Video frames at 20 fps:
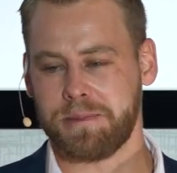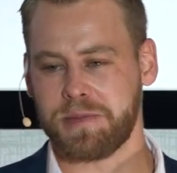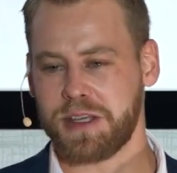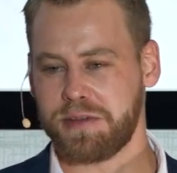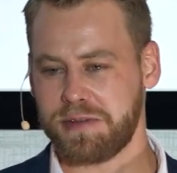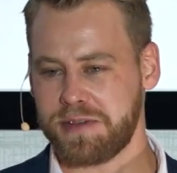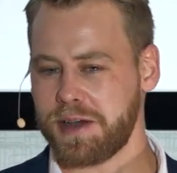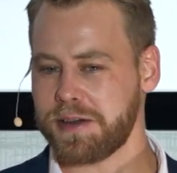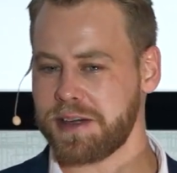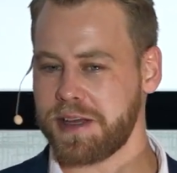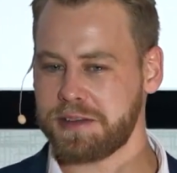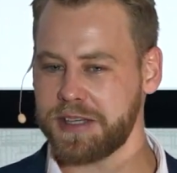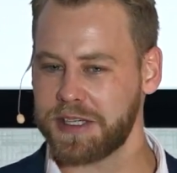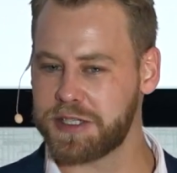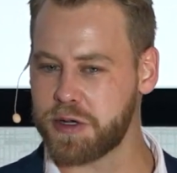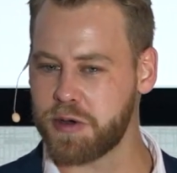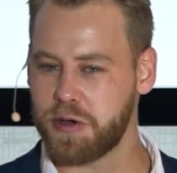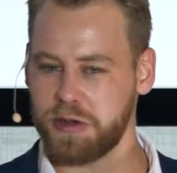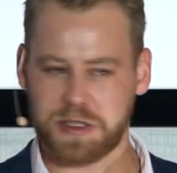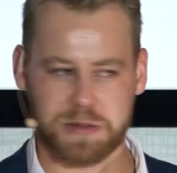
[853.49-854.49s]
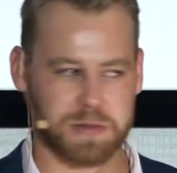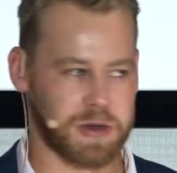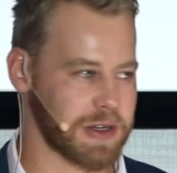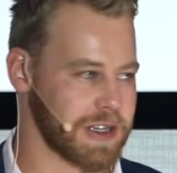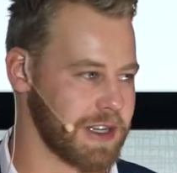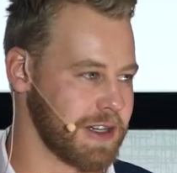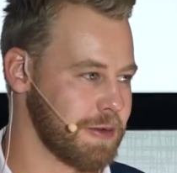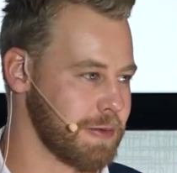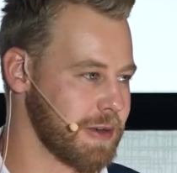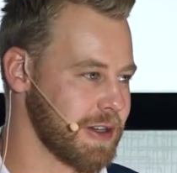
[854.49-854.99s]
He found out that you can't
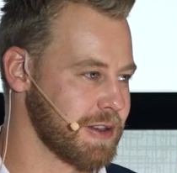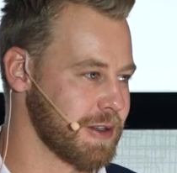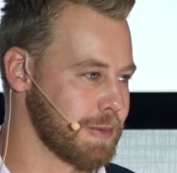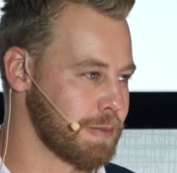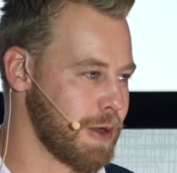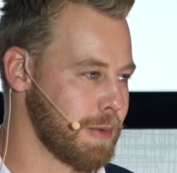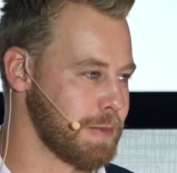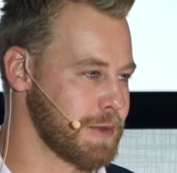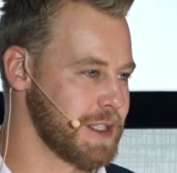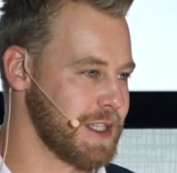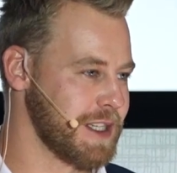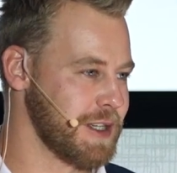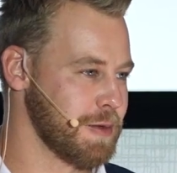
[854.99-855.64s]
smoke anywhere in the property.